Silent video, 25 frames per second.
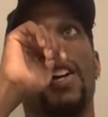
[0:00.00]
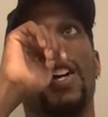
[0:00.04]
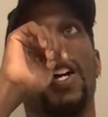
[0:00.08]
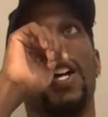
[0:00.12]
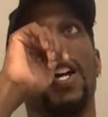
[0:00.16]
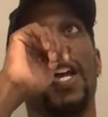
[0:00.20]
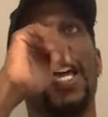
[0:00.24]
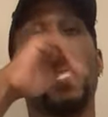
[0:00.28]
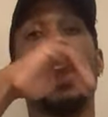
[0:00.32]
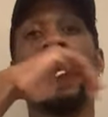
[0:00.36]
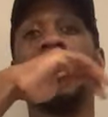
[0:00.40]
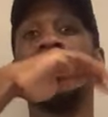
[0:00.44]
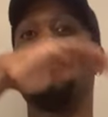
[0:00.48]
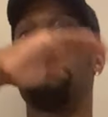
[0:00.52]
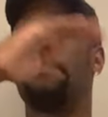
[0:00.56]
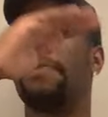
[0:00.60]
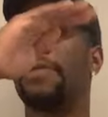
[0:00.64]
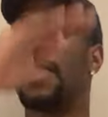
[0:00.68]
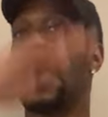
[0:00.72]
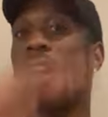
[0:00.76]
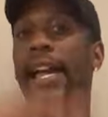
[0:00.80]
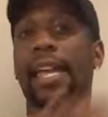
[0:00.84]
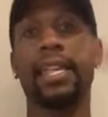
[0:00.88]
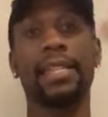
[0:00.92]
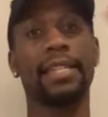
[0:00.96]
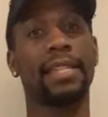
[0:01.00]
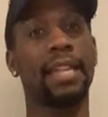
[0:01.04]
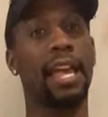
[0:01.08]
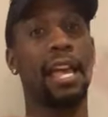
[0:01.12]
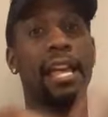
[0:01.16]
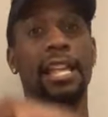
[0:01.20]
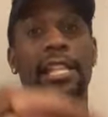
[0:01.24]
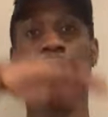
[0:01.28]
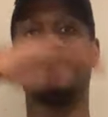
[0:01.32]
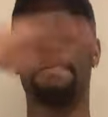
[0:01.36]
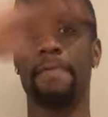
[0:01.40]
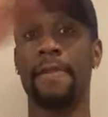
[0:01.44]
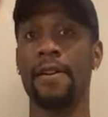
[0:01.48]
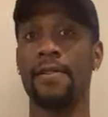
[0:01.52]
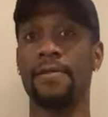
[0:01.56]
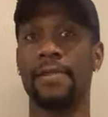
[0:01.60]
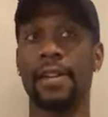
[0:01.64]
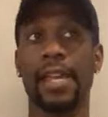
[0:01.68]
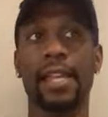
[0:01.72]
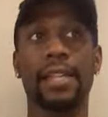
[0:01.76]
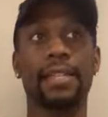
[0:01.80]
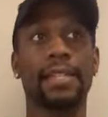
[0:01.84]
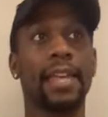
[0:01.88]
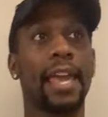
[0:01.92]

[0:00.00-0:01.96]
he's, like he said, he's building his